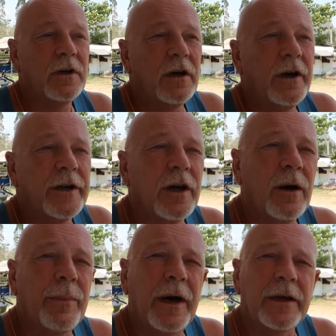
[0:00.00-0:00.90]
hire
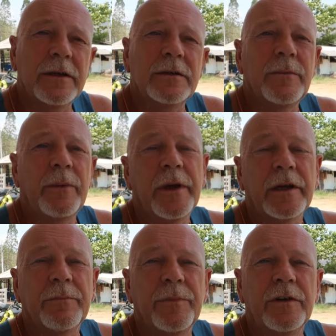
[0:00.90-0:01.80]
car back, maybe
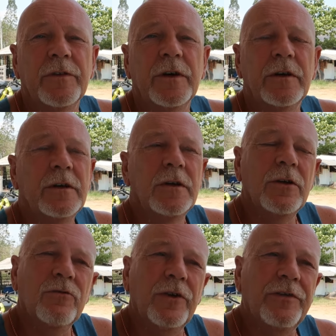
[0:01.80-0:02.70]
get a bit of a
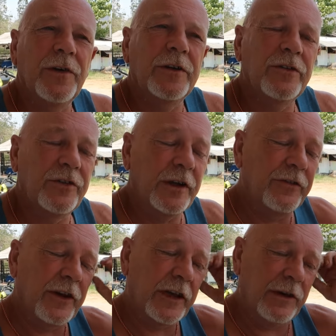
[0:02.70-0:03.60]
refund because he
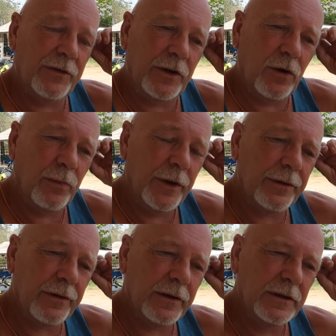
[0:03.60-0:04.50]
didn't take it for the whole
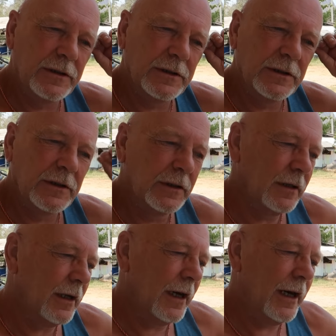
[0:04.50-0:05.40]
month.
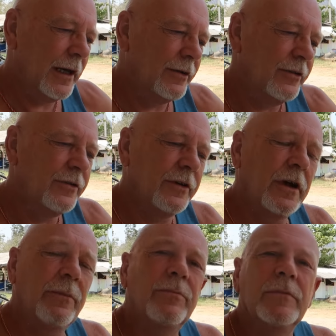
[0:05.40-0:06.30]
And
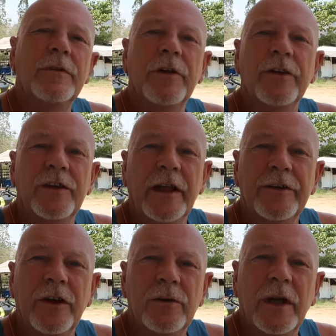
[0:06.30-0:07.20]
he rings
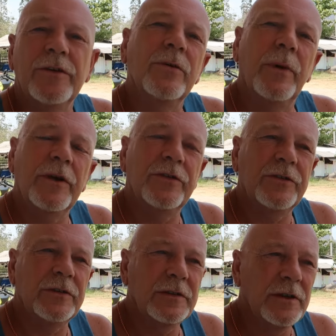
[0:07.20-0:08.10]
Lando, Lando
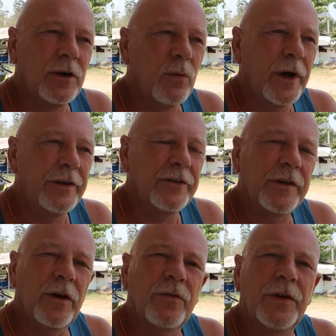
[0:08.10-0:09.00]
makes her way to
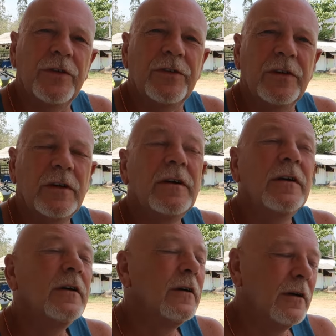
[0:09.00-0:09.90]
the office
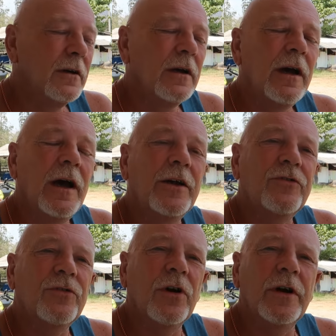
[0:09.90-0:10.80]
and
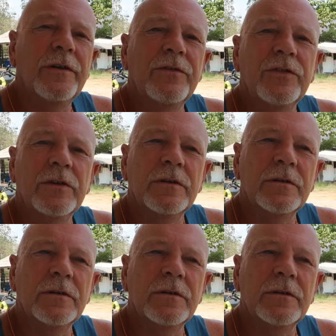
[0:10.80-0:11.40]
drives